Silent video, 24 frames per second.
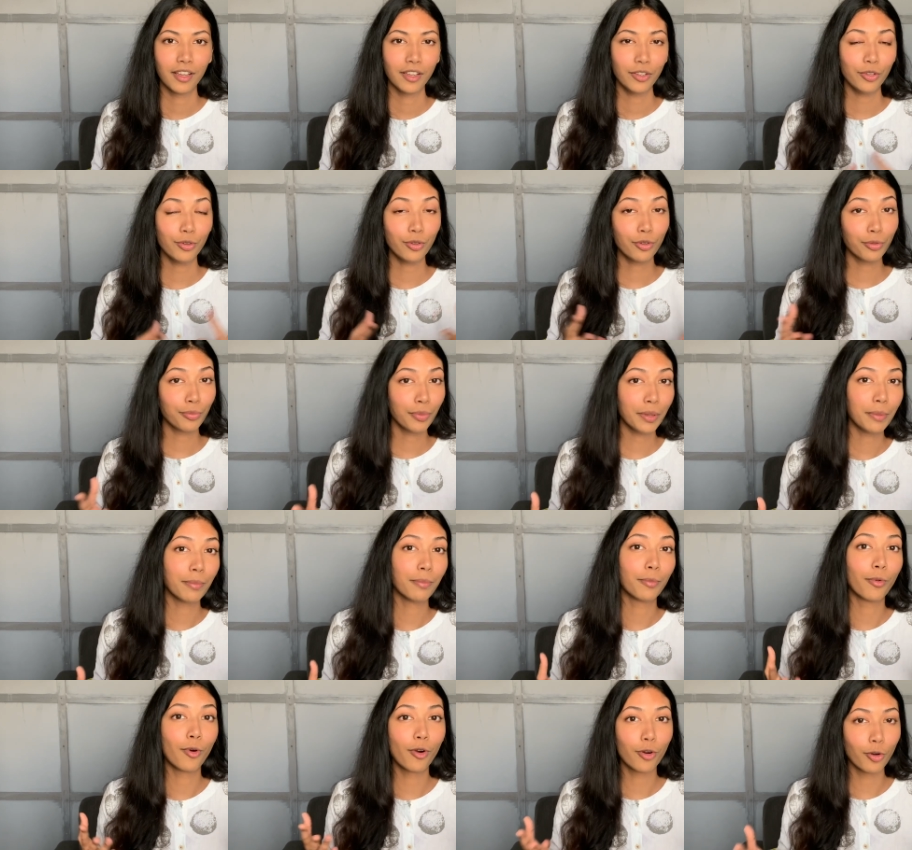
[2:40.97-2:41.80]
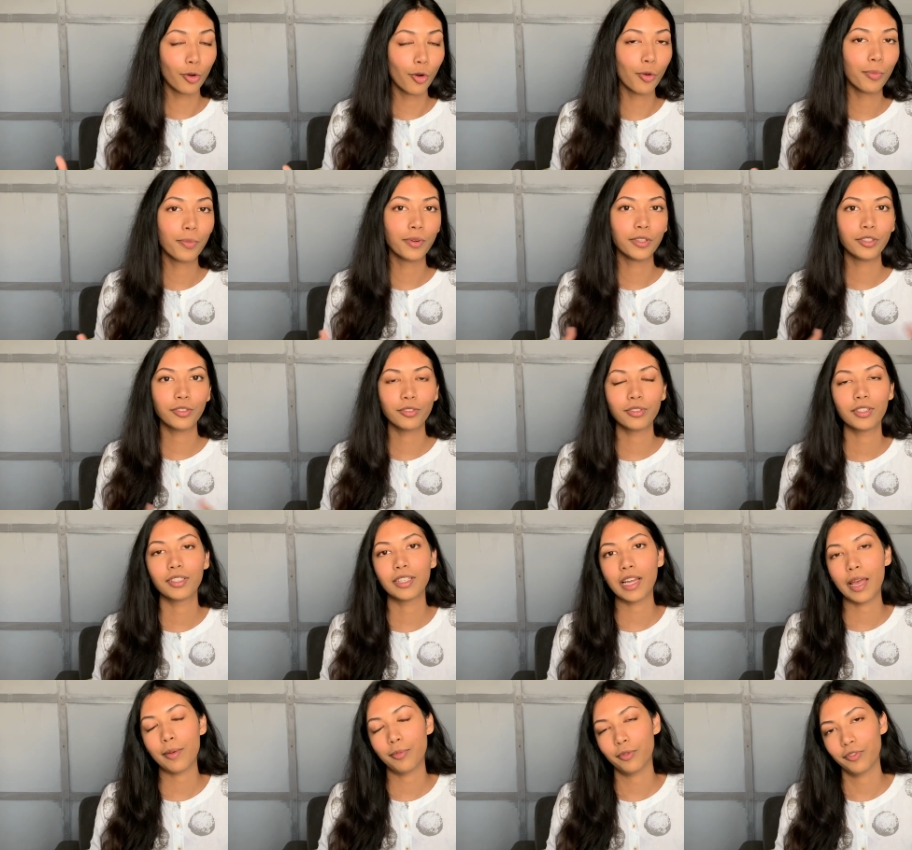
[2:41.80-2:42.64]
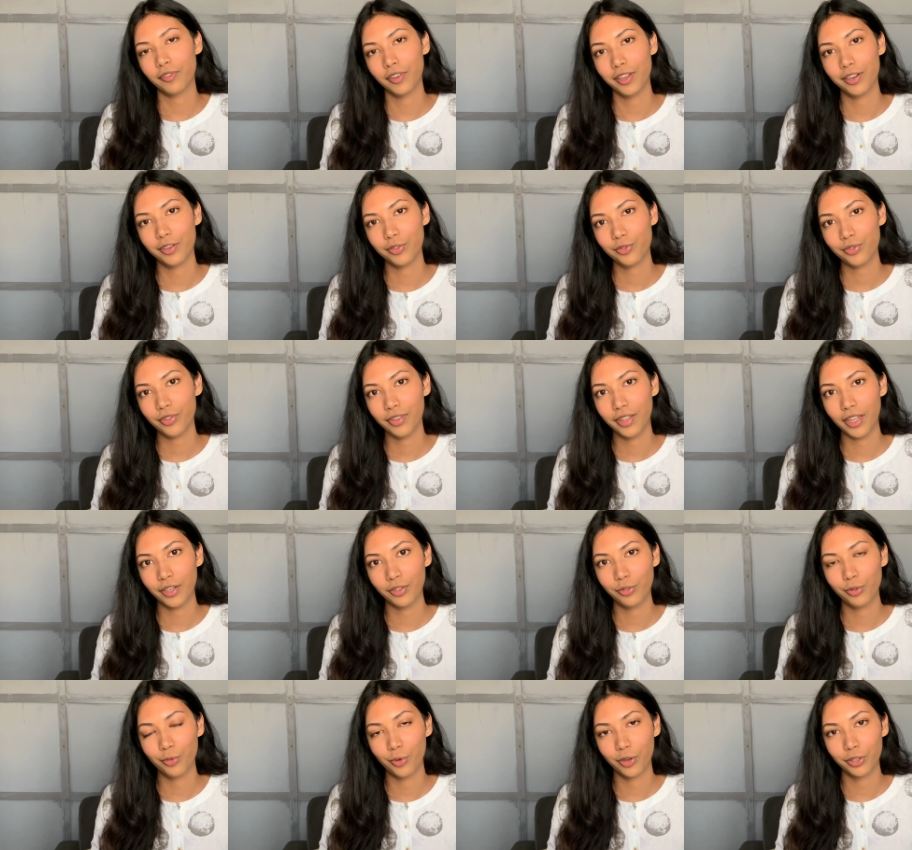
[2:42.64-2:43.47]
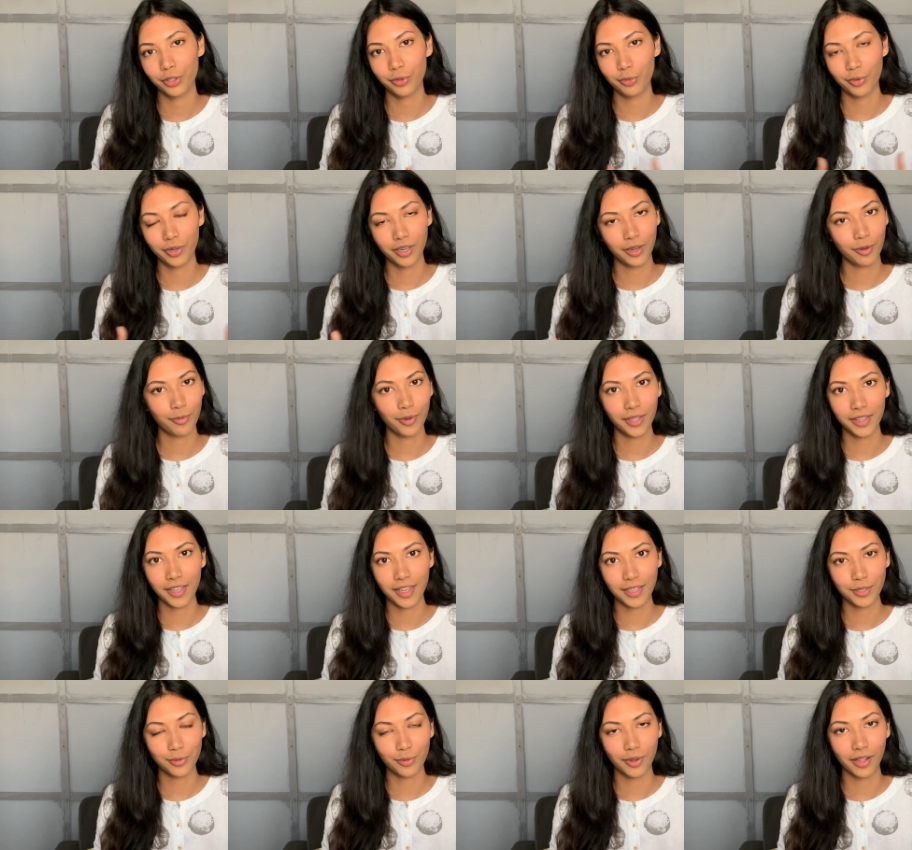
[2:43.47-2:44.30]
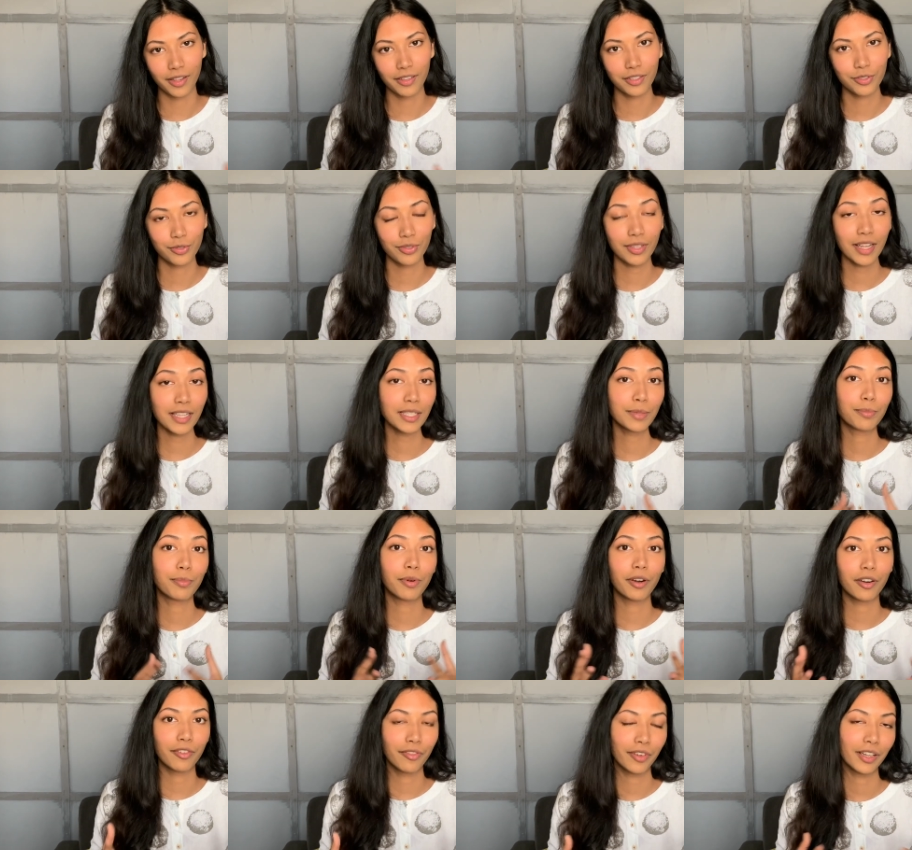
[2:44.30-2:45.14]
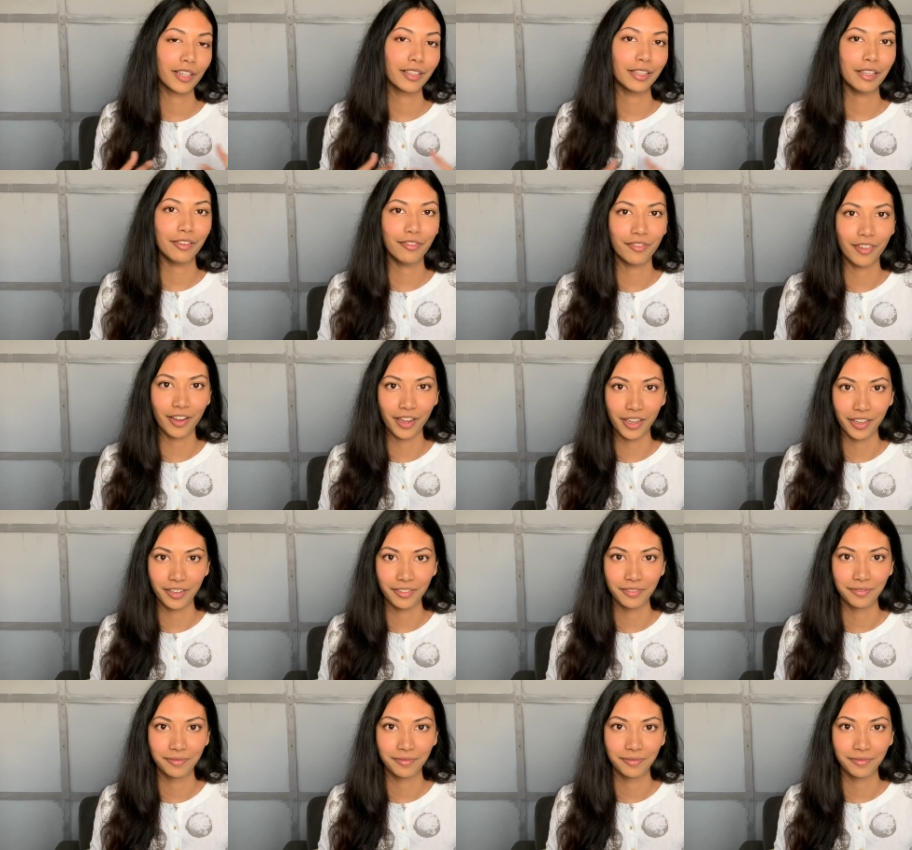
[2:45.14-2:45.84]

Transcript: you could be more open to the type of industry that you want to work with as well. So that's perfectly fine.